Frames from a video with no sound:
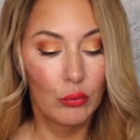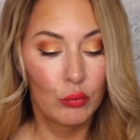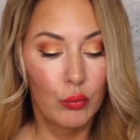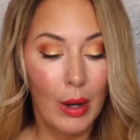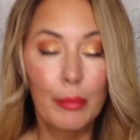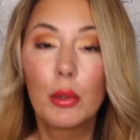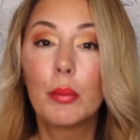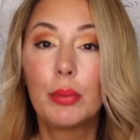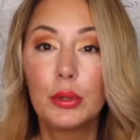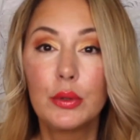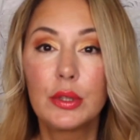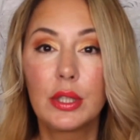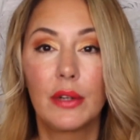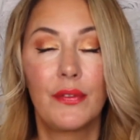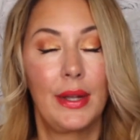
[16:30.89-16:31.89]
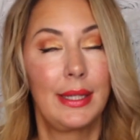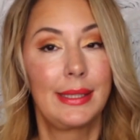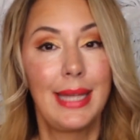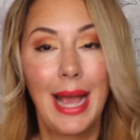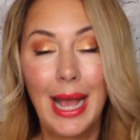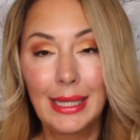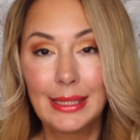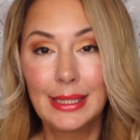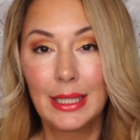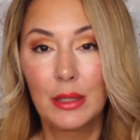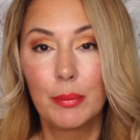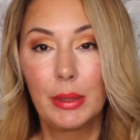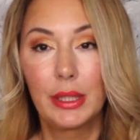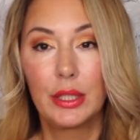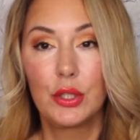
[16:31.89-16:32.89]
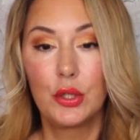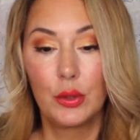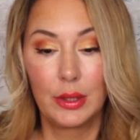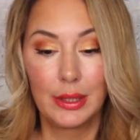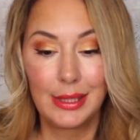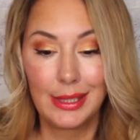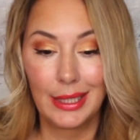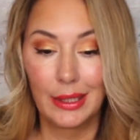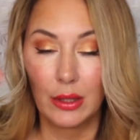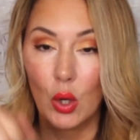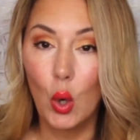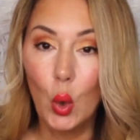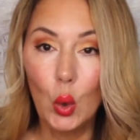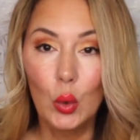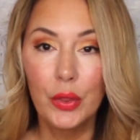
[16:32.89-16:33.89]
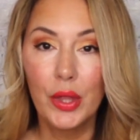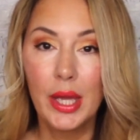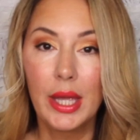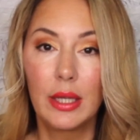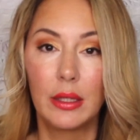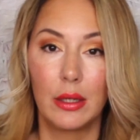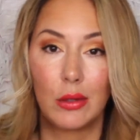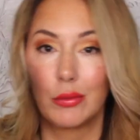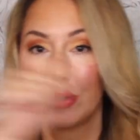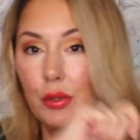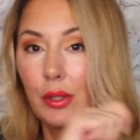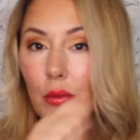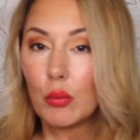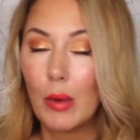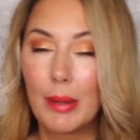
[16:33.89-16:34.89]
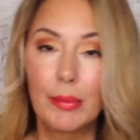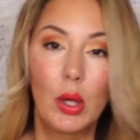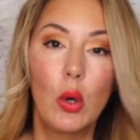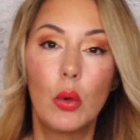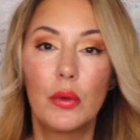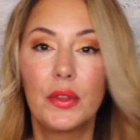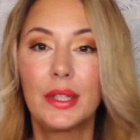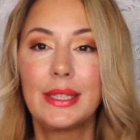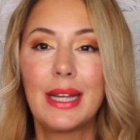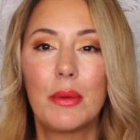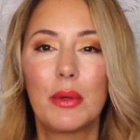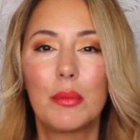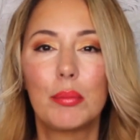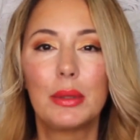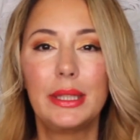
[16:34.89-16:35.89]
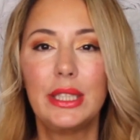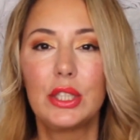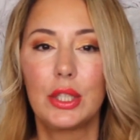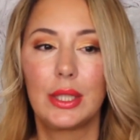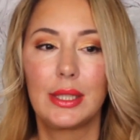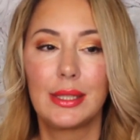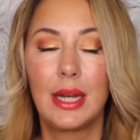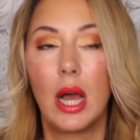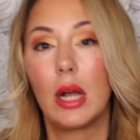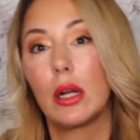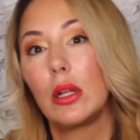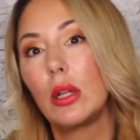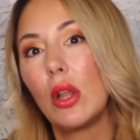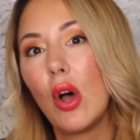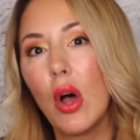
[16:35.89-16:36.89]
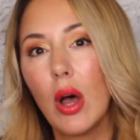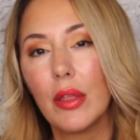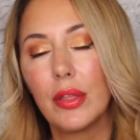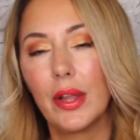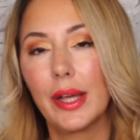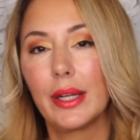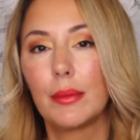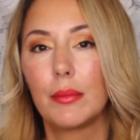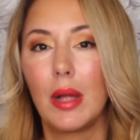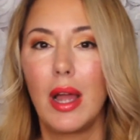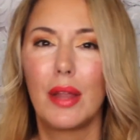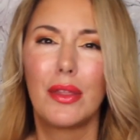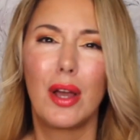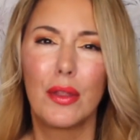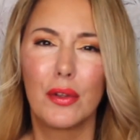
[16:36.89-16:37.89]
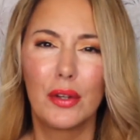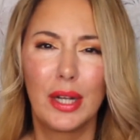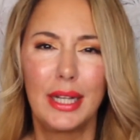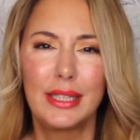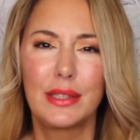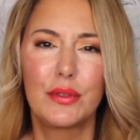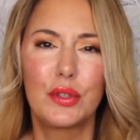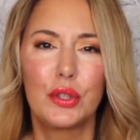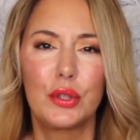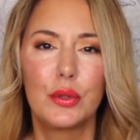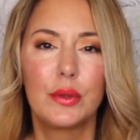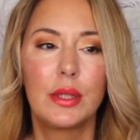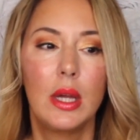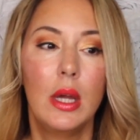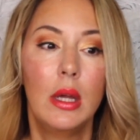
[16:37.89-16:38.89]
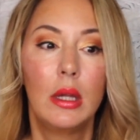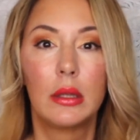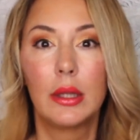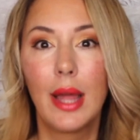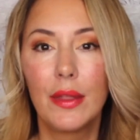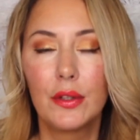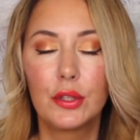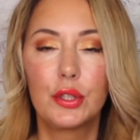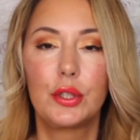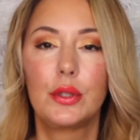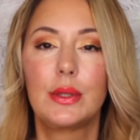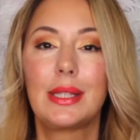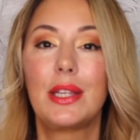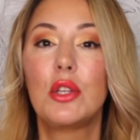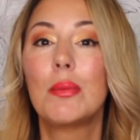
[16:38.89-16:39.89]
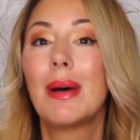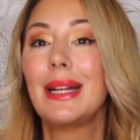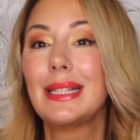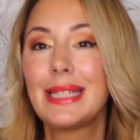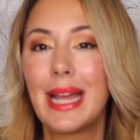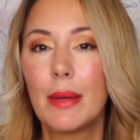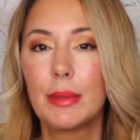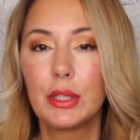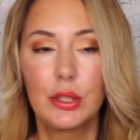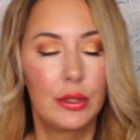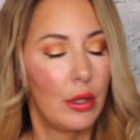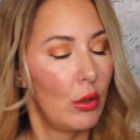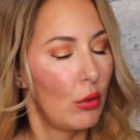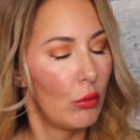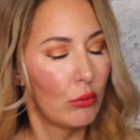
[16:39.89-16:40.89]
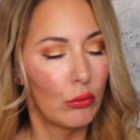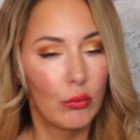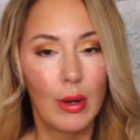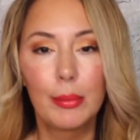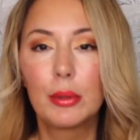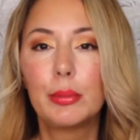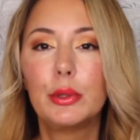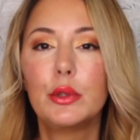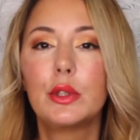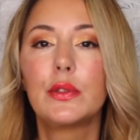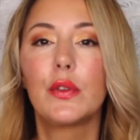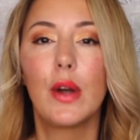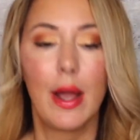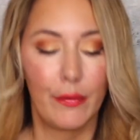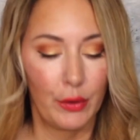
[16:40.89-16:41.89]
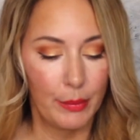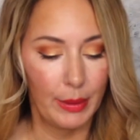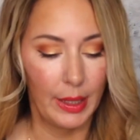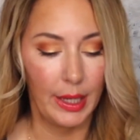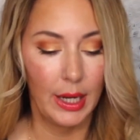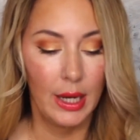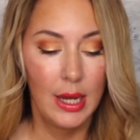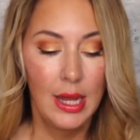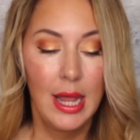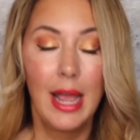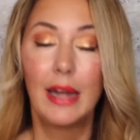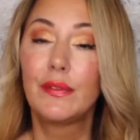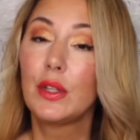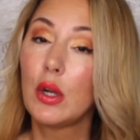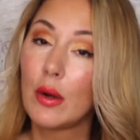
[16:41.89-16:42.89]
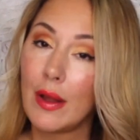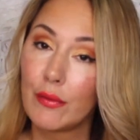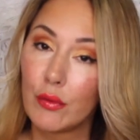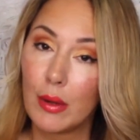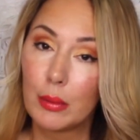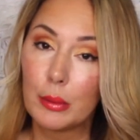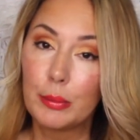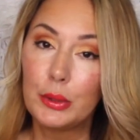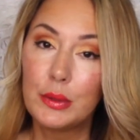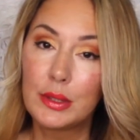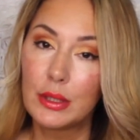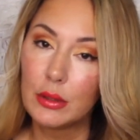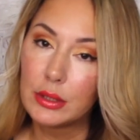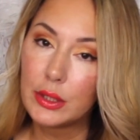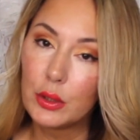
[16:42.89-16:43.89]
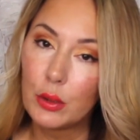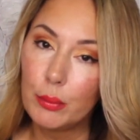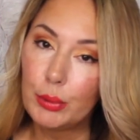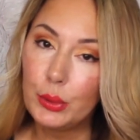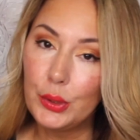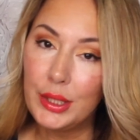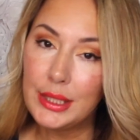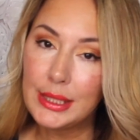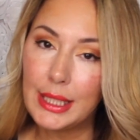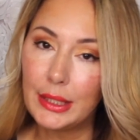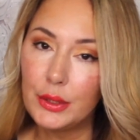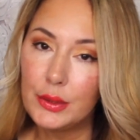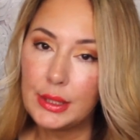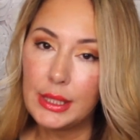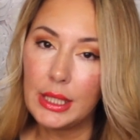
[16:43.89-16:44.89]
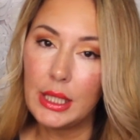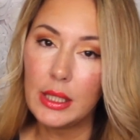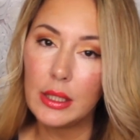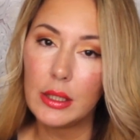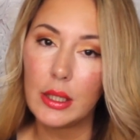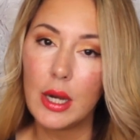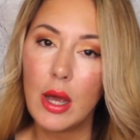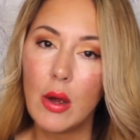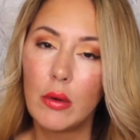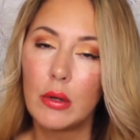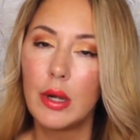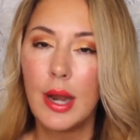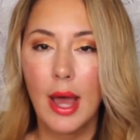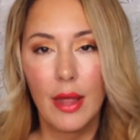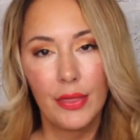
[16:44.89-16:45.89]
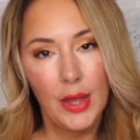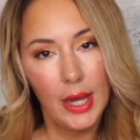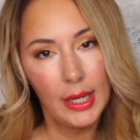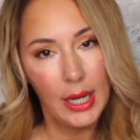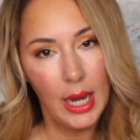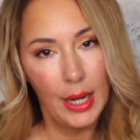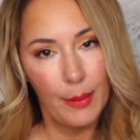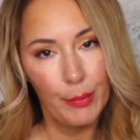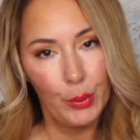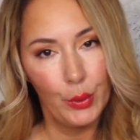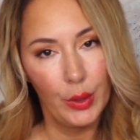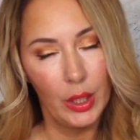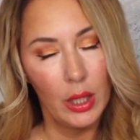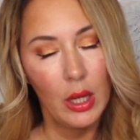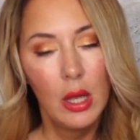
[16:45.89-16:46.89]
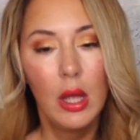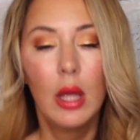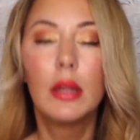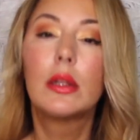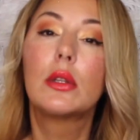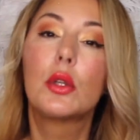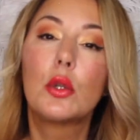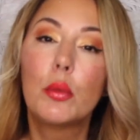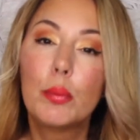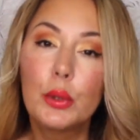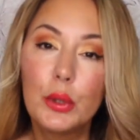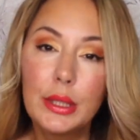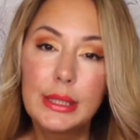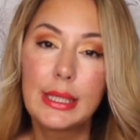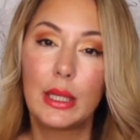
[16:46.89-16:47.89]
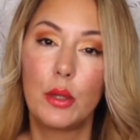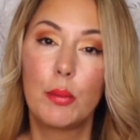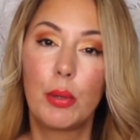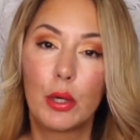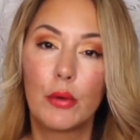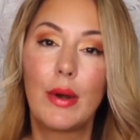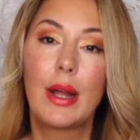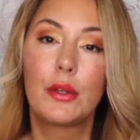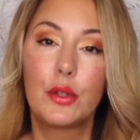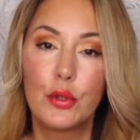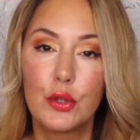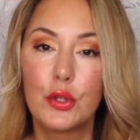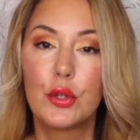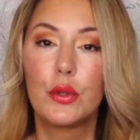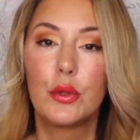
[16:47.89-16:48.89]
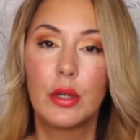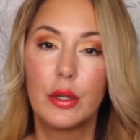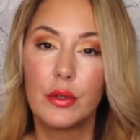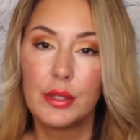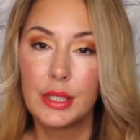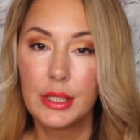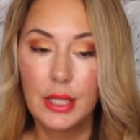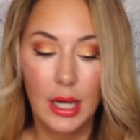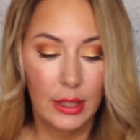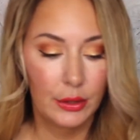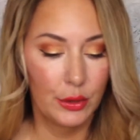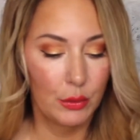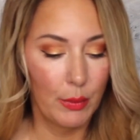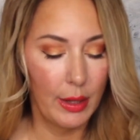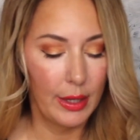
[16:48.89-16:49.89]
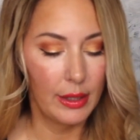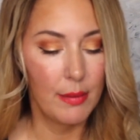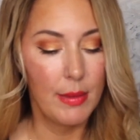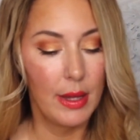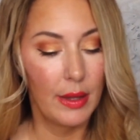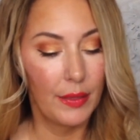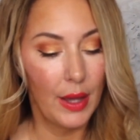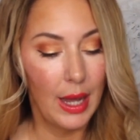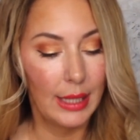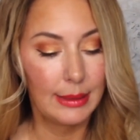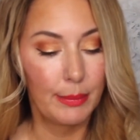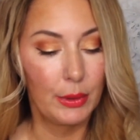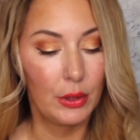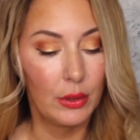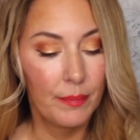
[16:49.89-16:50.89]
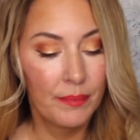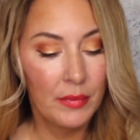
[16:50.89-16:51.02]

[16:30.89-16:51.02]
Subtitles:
Rubber boots are fantastic because you can stick the whole thing, you know, you can wipe the whole thing down with bleach and it's not cloth like other kinds of shoes, leather shoes that you might damage. So rubber boots for everybody. If you don't have rubber boots, those little booties that you see, you know, not that kind of booty. The little booties that you put around your shoe, you know, you see doctors wearing them at the hospital.